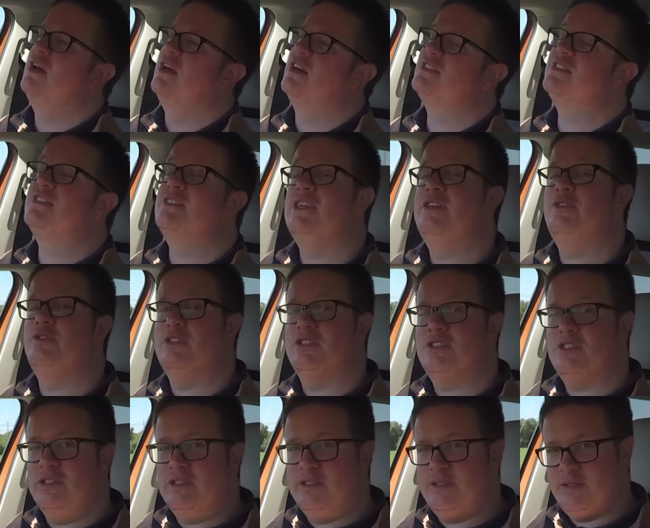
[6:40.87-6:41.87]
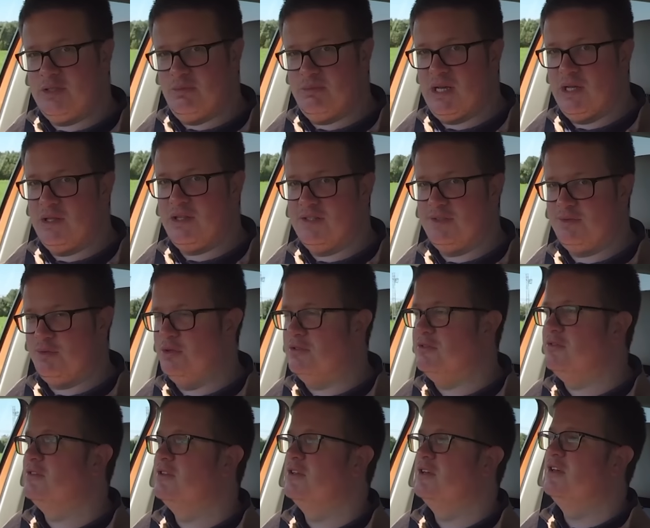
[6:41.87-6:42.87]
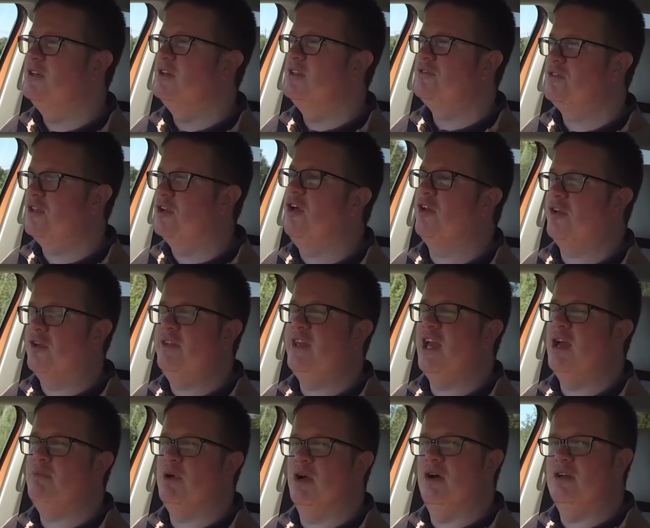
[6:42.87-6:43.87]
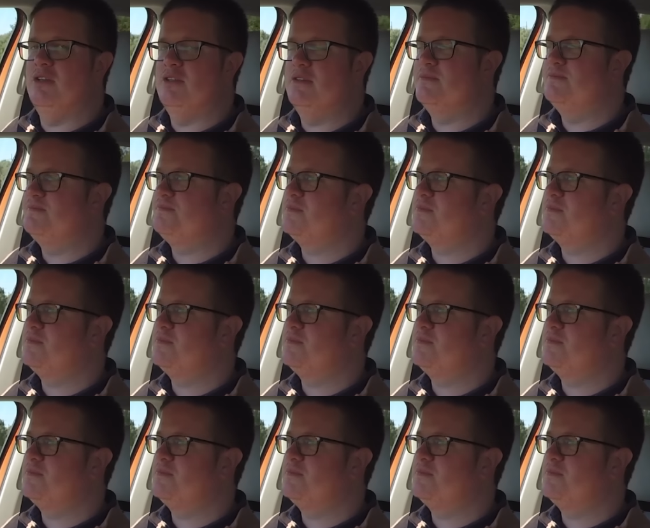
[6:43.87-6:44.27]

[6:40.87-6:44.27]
a seriousness about this one that I could get behind.